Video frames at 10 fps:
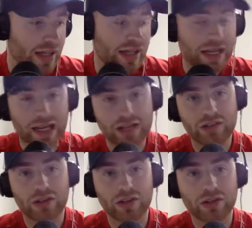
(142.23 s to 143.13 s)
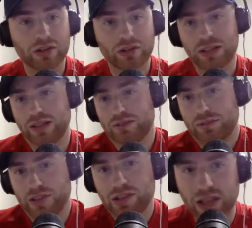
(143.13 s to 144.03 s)
And I thought,
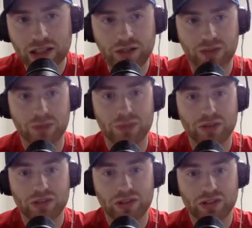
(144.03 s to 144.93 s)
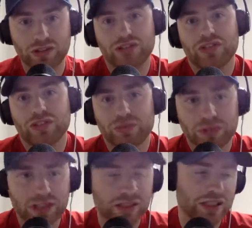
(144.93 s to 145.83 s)
it's another 3 points lost.
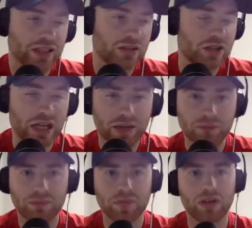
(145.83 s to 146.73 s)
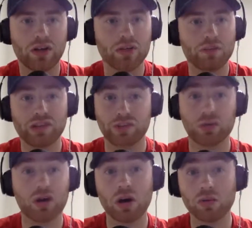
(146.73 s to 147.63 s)
We're gonna. I'd be
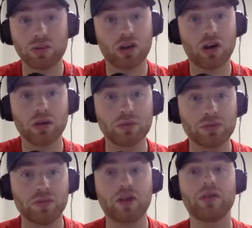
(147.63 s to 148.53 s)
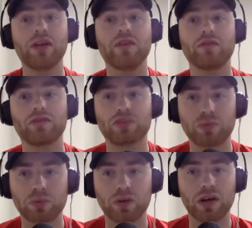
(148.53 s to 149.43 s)
surprised. I was very
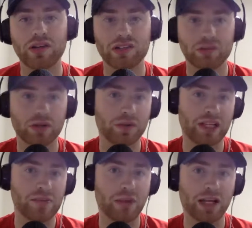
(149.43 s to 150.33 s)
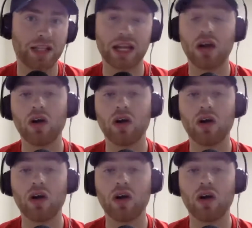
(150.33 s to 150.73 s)
surprised that we were able to get back in the game.